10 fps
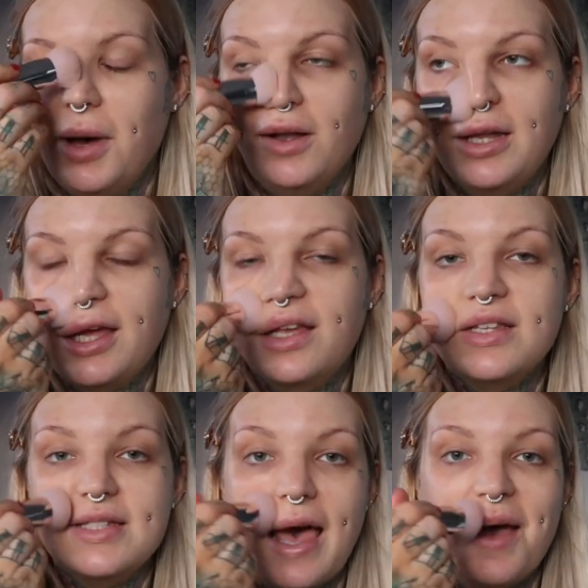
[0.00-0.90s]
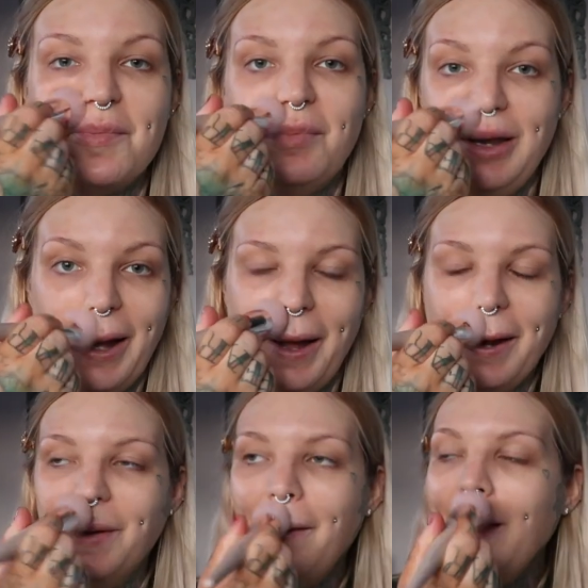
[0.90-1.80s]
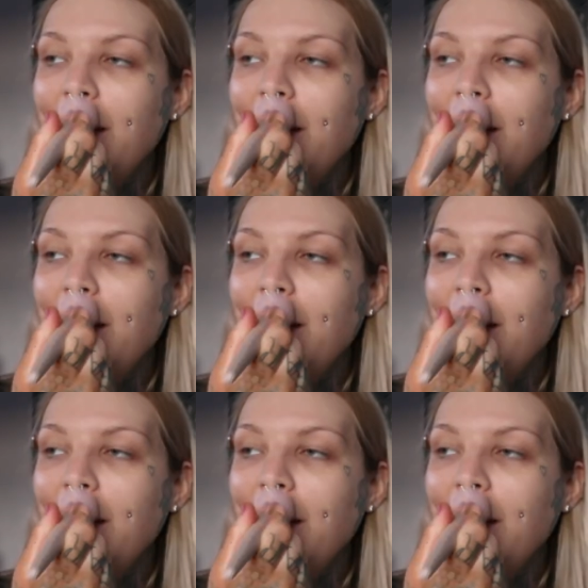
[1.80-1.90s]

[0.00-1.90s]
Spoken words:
I'll link the set below,